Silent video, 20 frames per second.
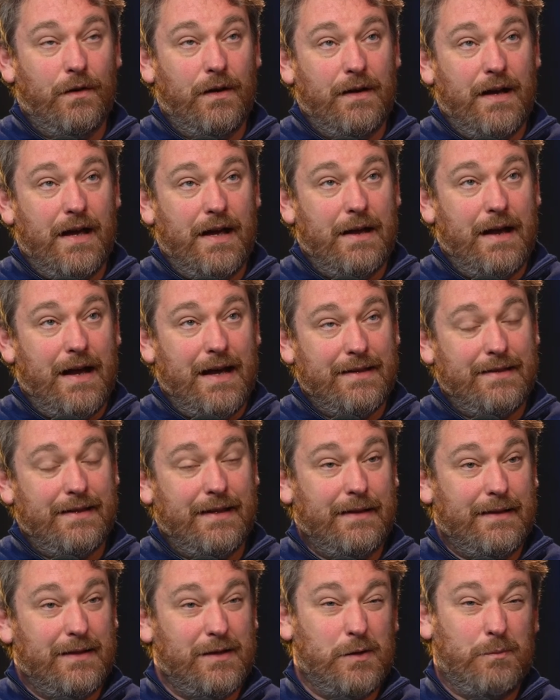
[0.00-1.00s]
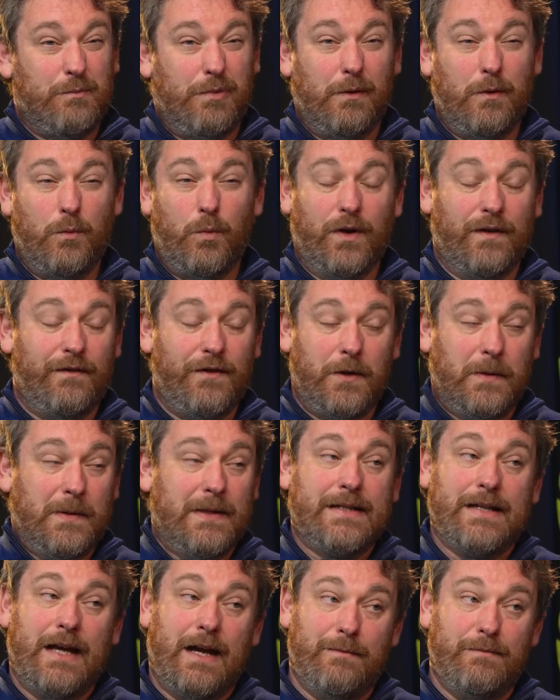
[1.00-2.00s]
I think this is probably one of the only
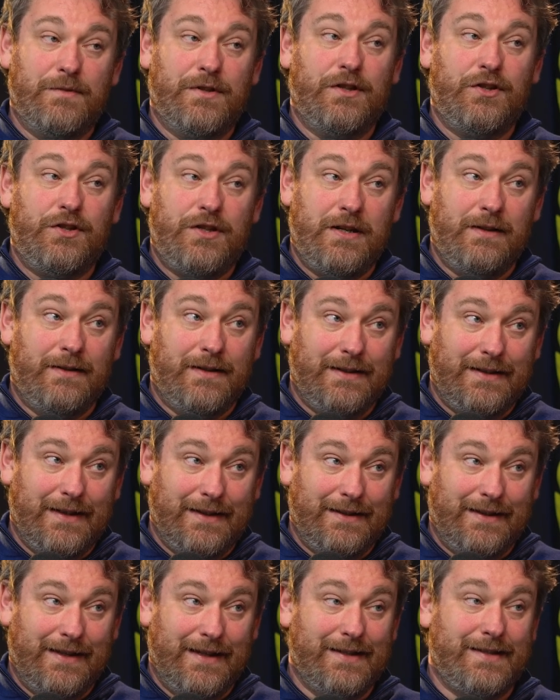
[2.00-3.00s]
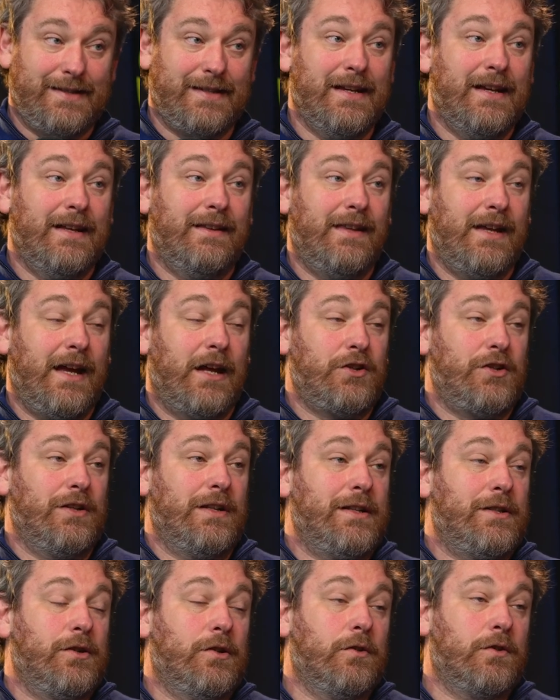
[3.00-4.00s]
times that Tudor did this. They
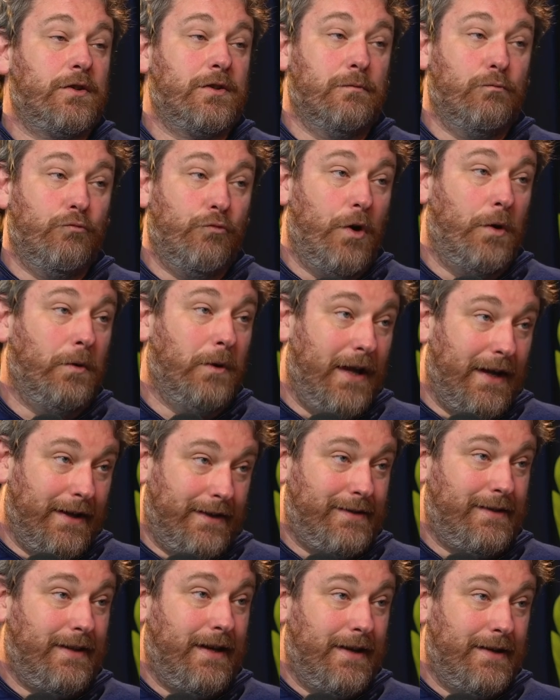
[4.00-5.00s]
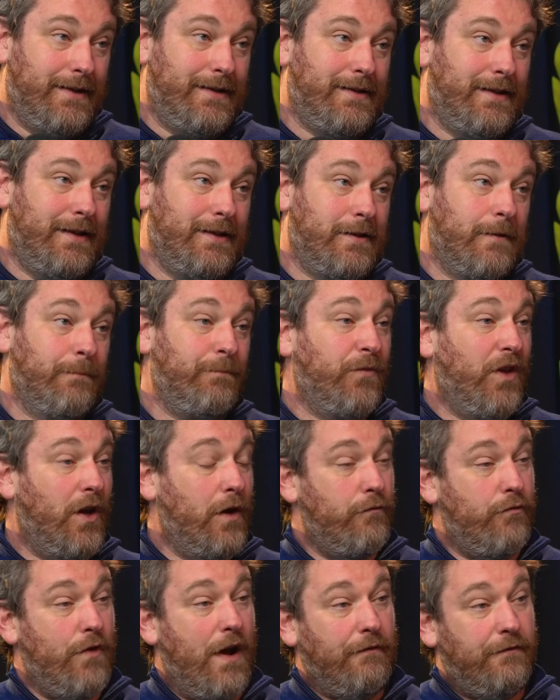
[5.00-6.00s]
actually took some Rolex cases
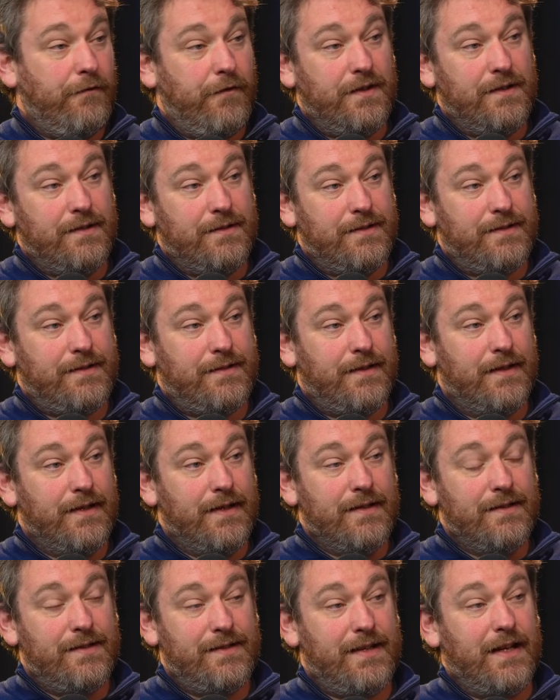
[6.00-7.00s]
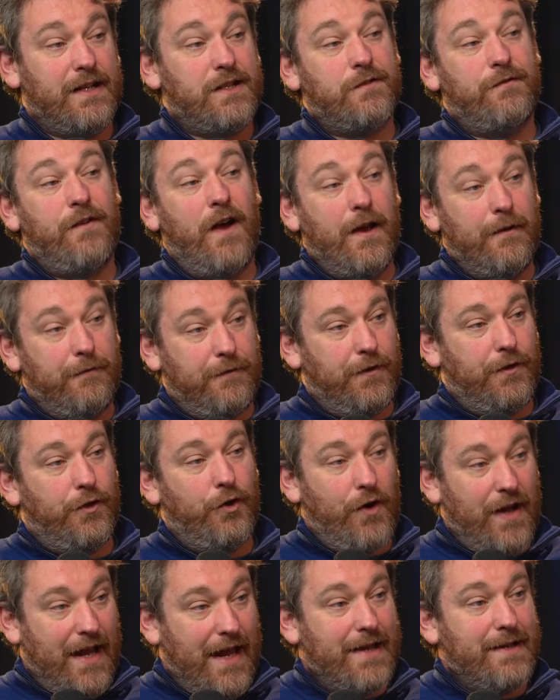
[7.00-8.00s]
of reference
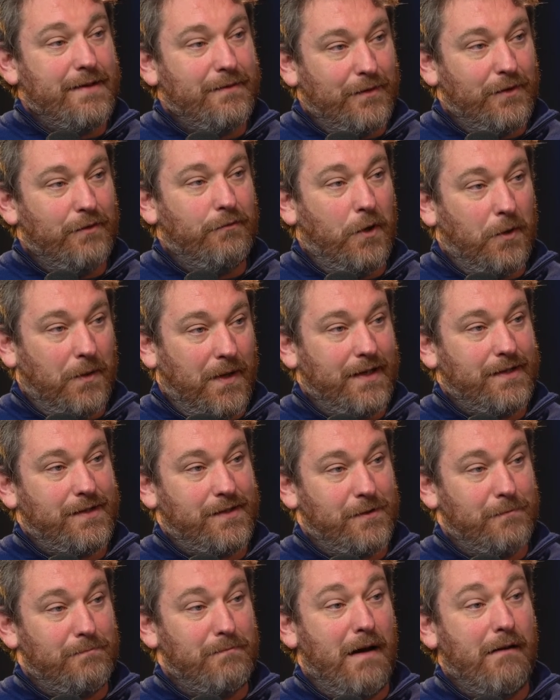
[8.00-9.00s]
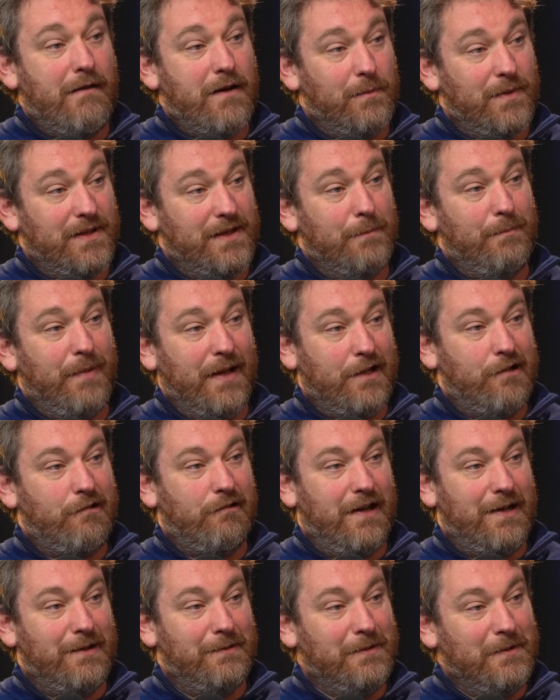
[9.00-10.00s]
6538, the Rolex Submariner with the big
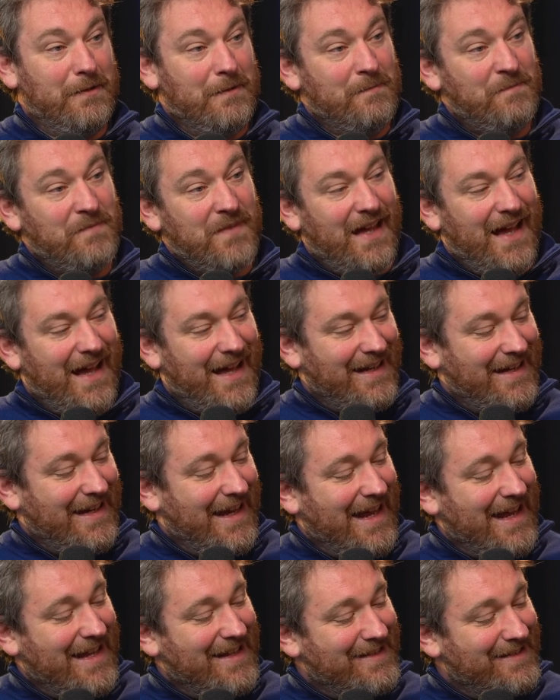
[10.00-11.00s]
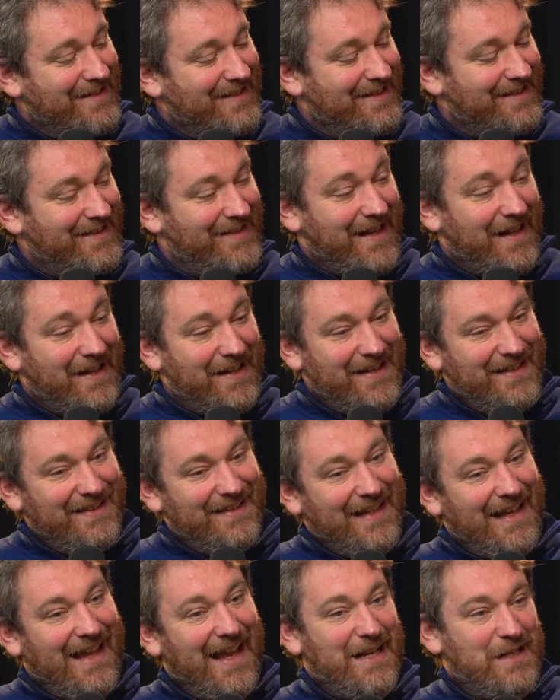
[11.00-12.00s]
crown, and inside
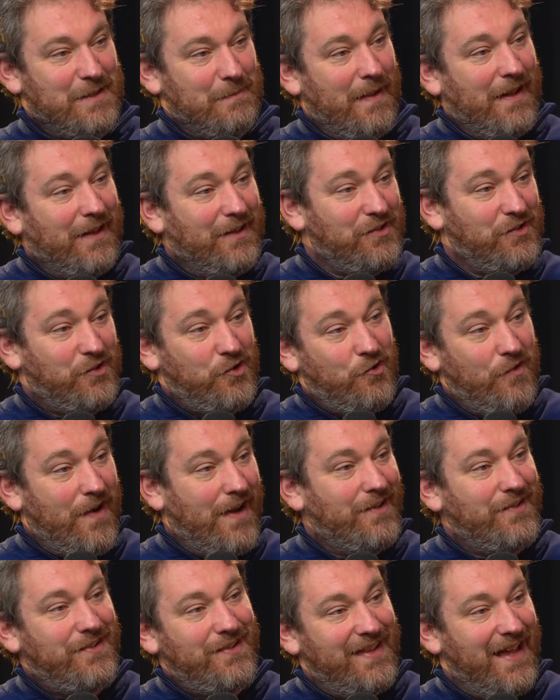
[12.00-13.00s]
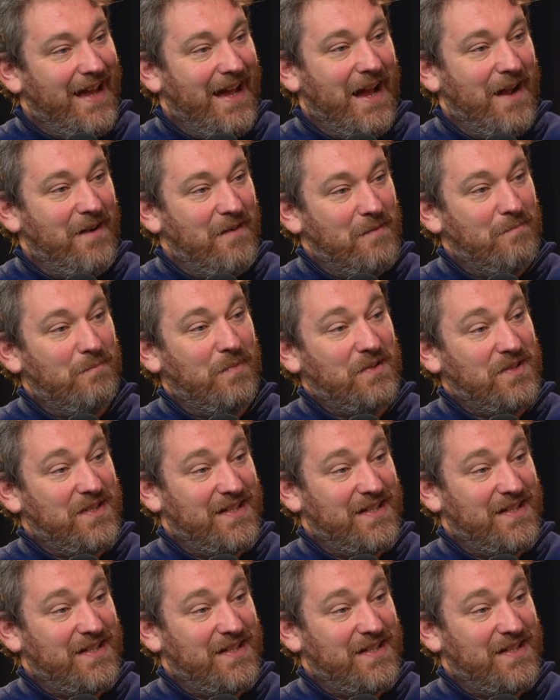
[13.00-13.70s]
the case back scratched that out and put